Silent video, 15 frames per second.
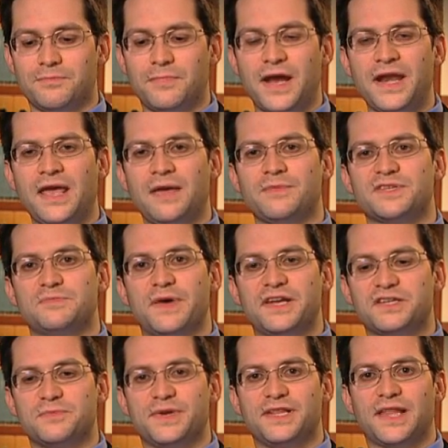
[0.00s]
My name is
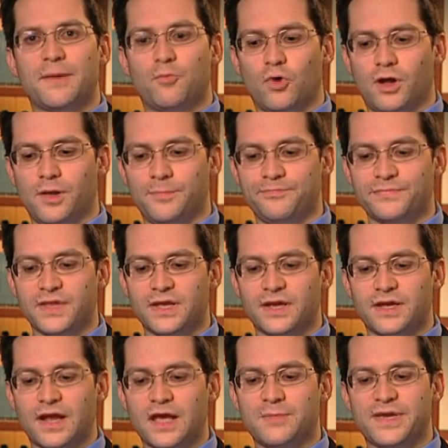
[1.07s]
Benjamin Lebwohl,
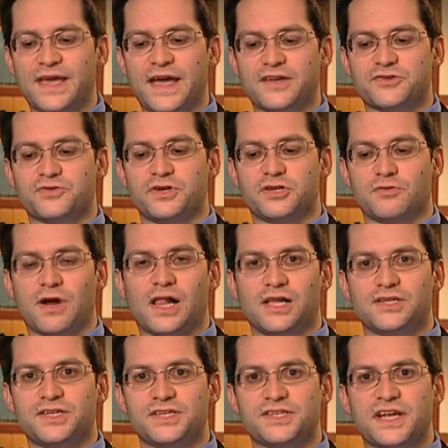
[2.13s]
and I am a
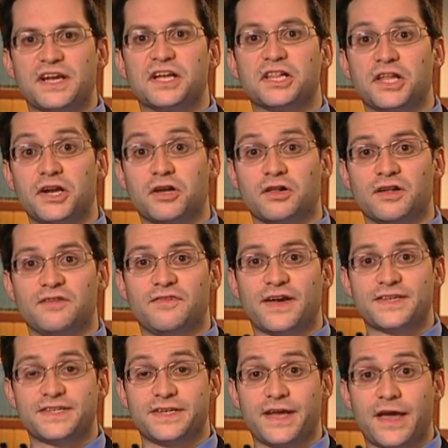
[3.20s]
gastroenterologist and clinical
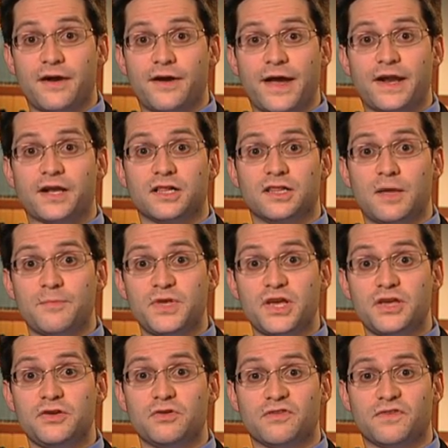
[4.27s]
investigator at
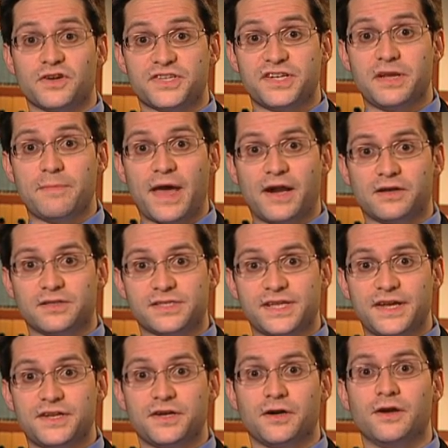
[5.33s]
Columbia University Medical
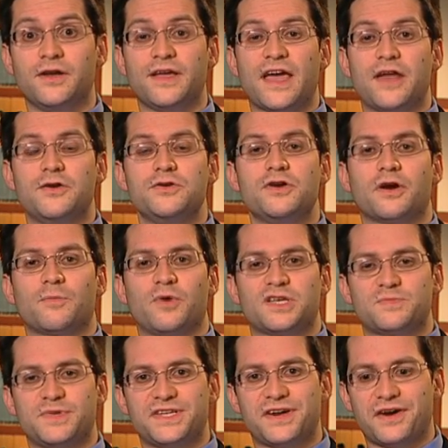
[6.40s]
Center and New York
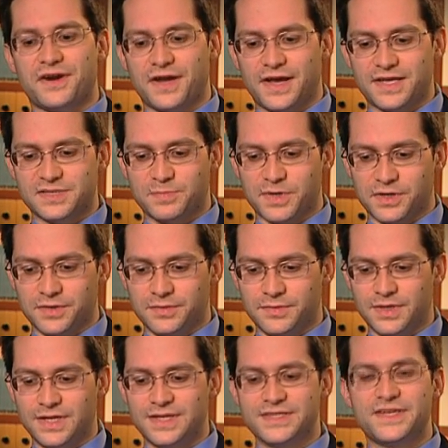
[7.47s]
Presbyterian Hospital.
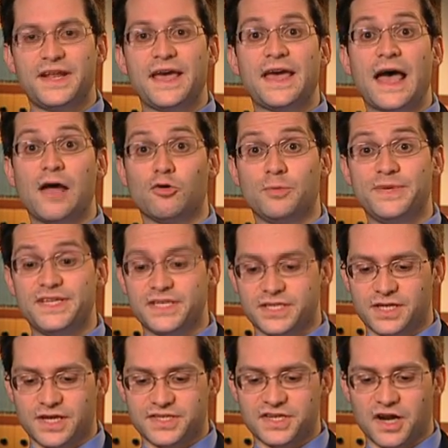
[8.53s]
Today, I will be
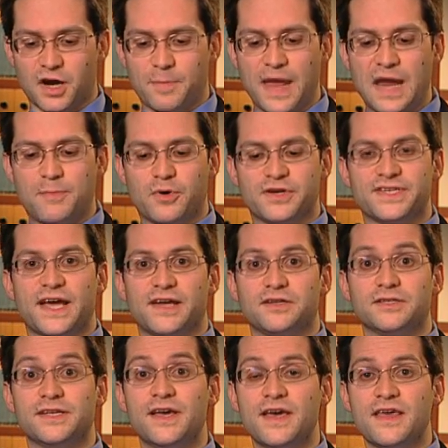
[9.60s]
discussing our paper
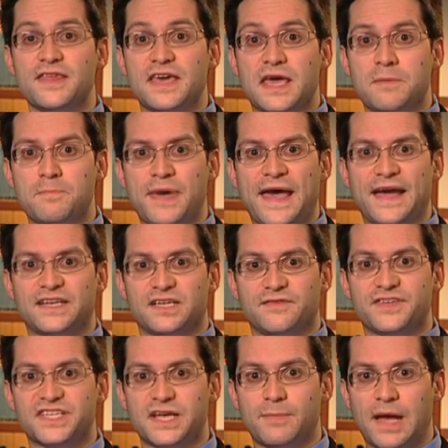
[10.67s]
titled The Impact
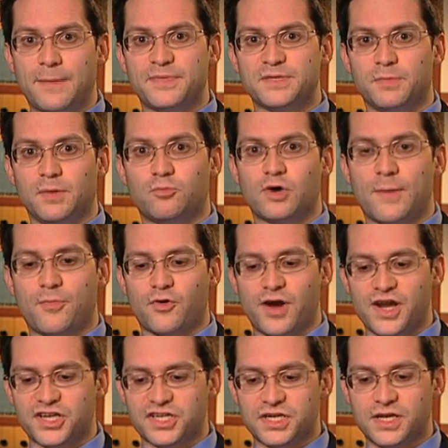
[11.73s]
of Suboptimal
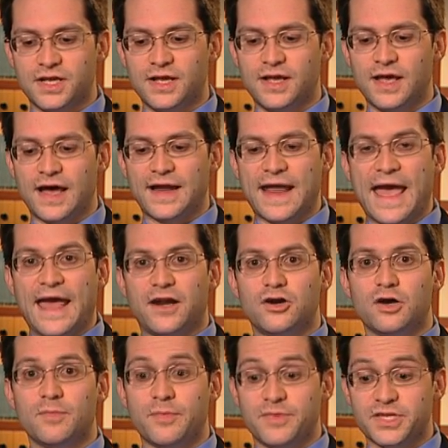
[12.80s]
Preparation on
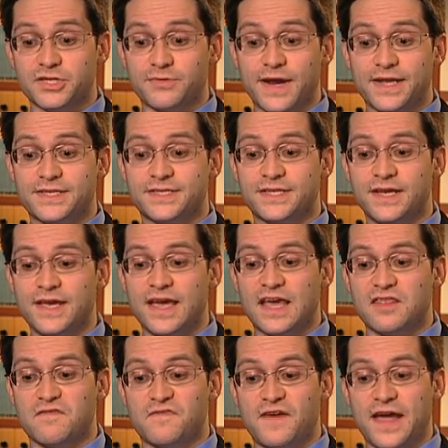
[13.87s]
Adenoma Miss Rates
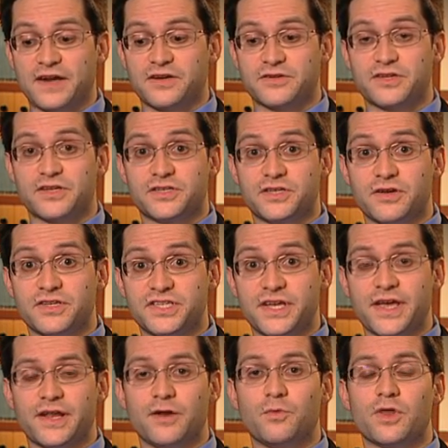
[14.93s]
and the Factors
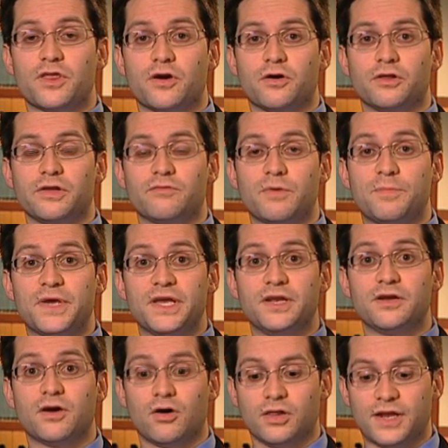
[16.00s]
Associated with Early
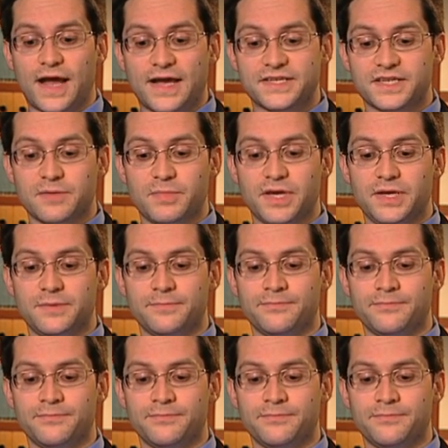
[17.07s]
Repeat Colonoscopy.